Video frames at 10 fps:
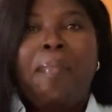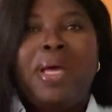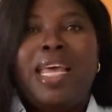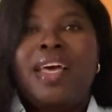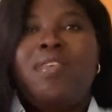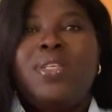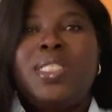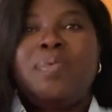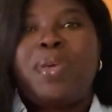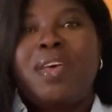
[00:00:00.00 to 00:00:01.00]
but it can
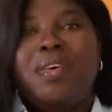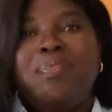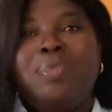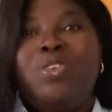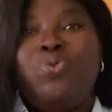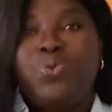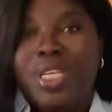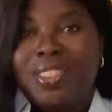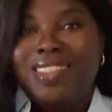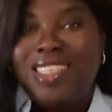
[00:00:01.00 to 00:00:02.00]
also become
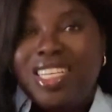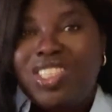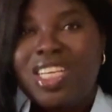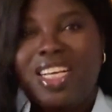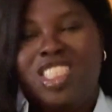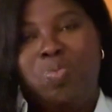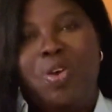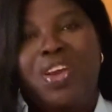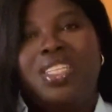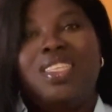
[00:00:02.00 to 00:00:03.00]
real teaching
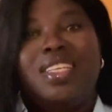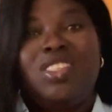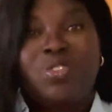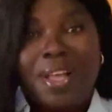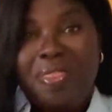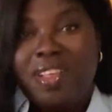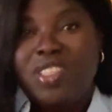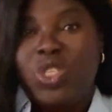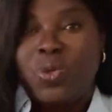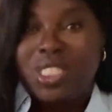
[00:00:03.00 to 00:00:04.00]
experience that
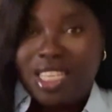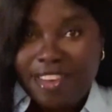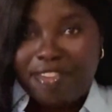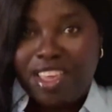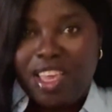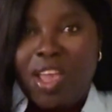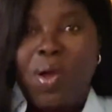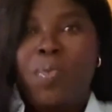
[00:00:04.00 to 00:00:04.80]
strengthens your CV